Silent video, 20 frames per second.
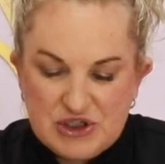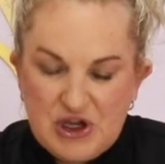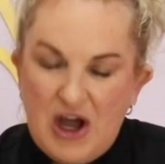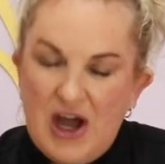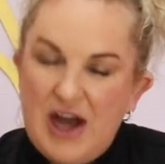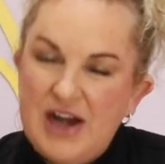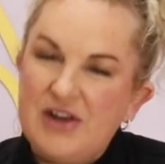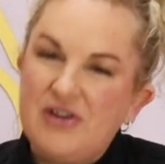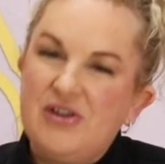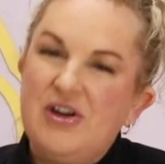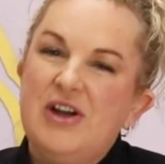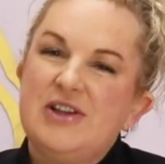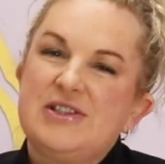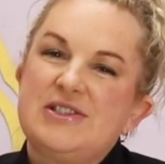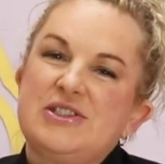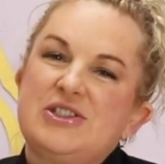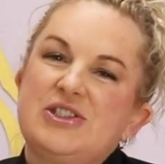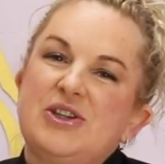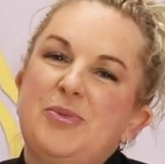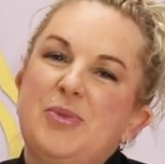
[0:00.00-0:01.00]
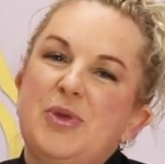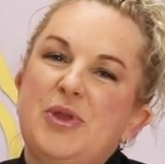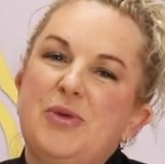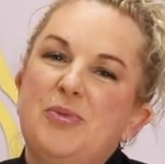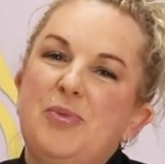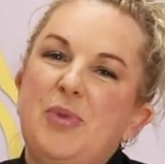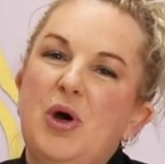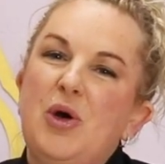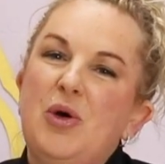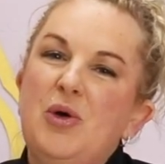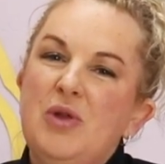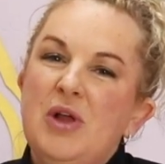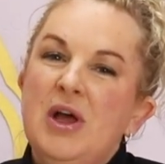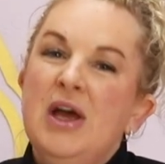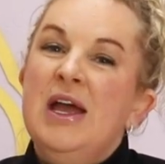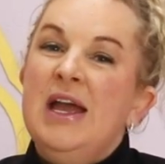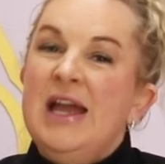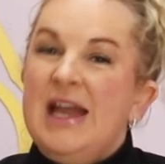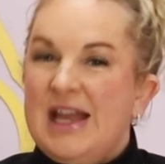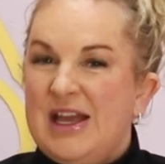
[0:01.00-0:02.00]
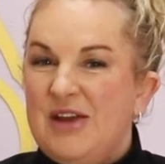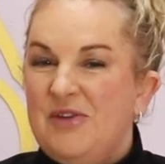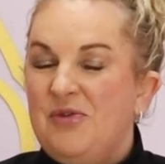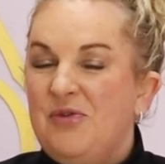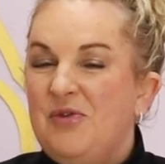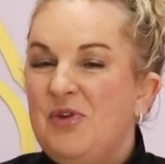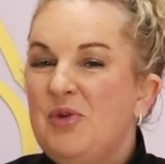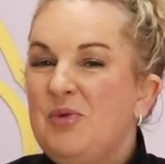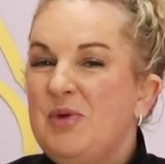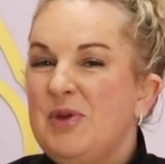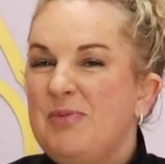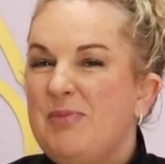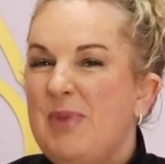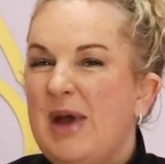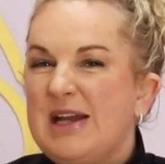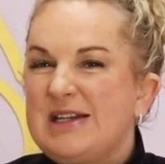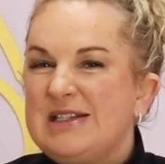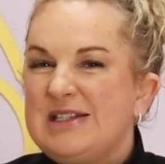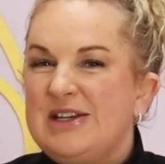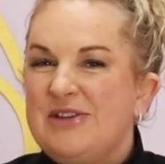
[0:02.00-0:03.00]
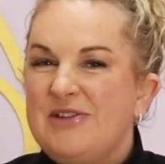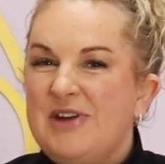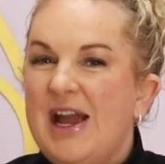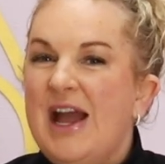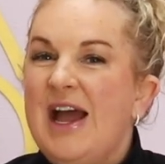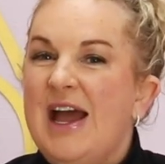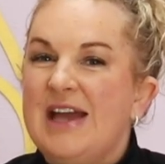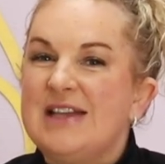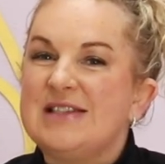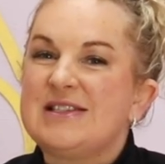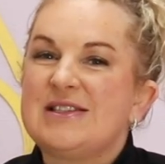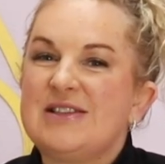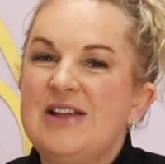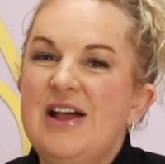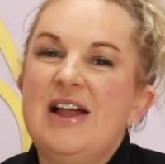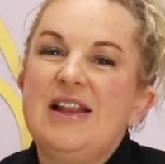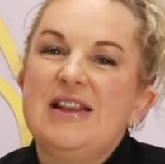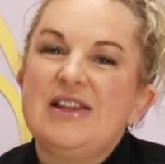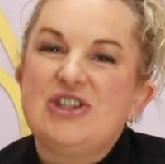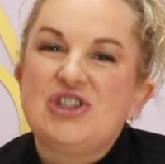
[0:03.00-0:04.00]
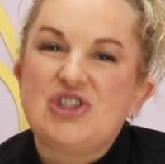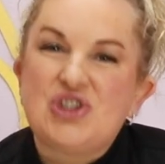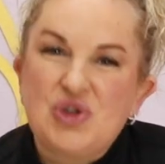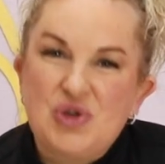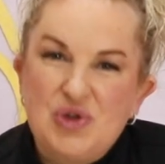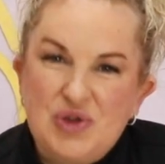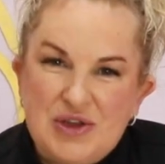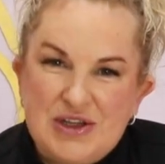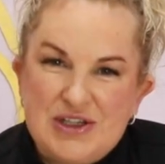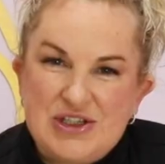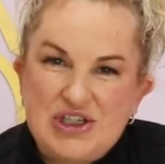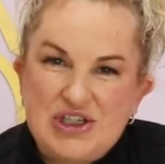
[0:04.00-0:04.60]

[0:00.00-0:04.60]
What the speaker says: tight across the top of the bowl, it can fill with bacteria and slightly shorten the